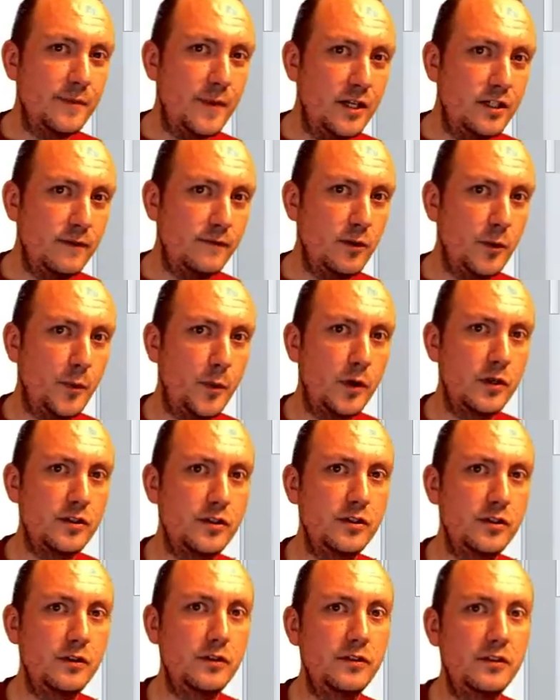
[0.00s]
of the
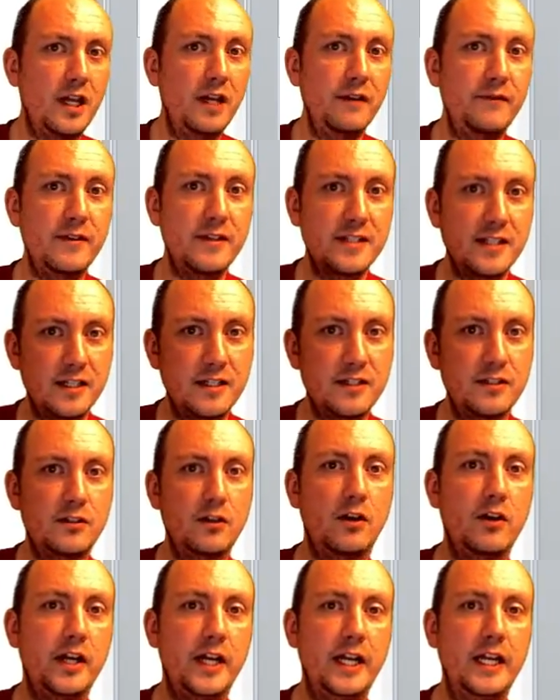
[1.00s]
personal stuff. It's going to start
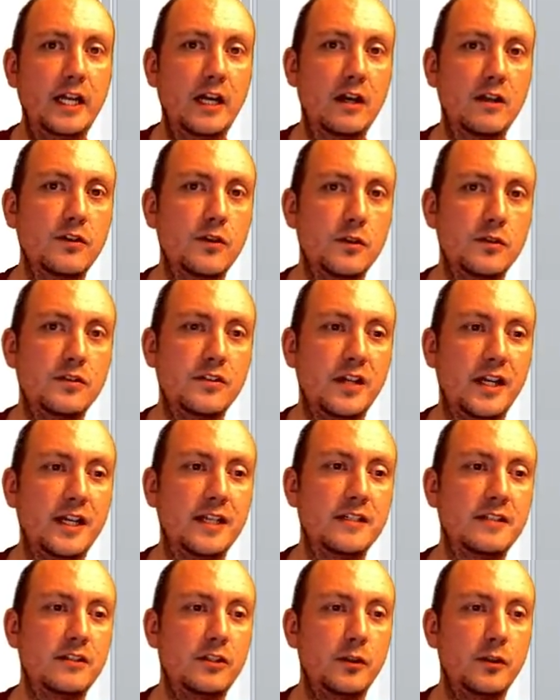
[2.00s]
hitting on those things to,